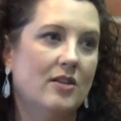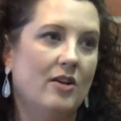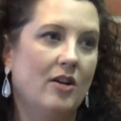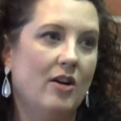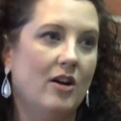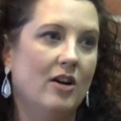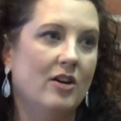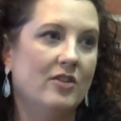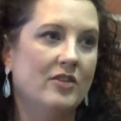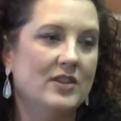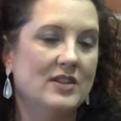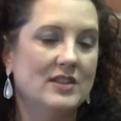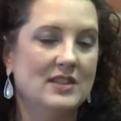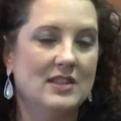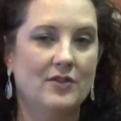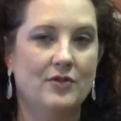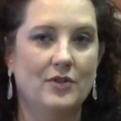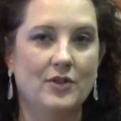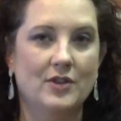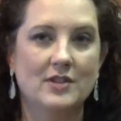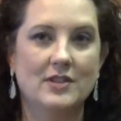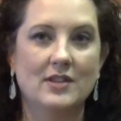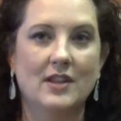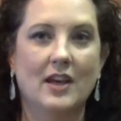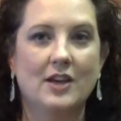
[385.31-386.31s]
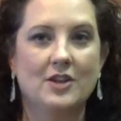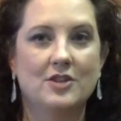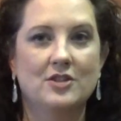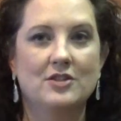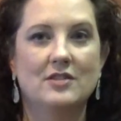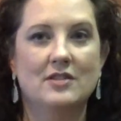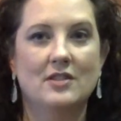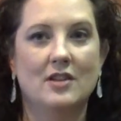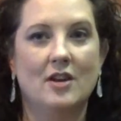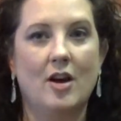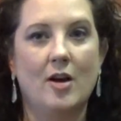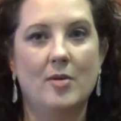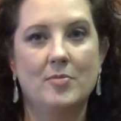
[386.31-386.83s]
all these different
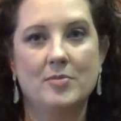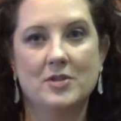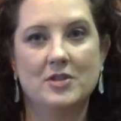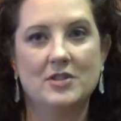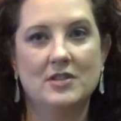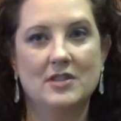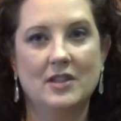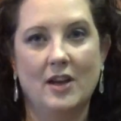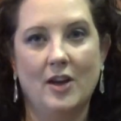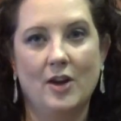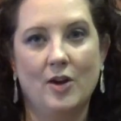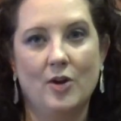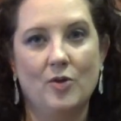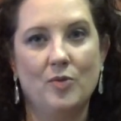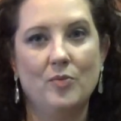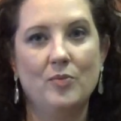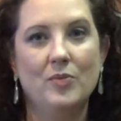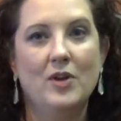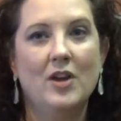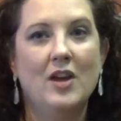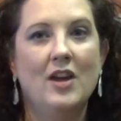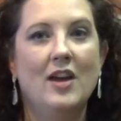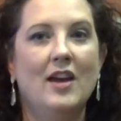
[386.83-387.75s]
selections and options at home,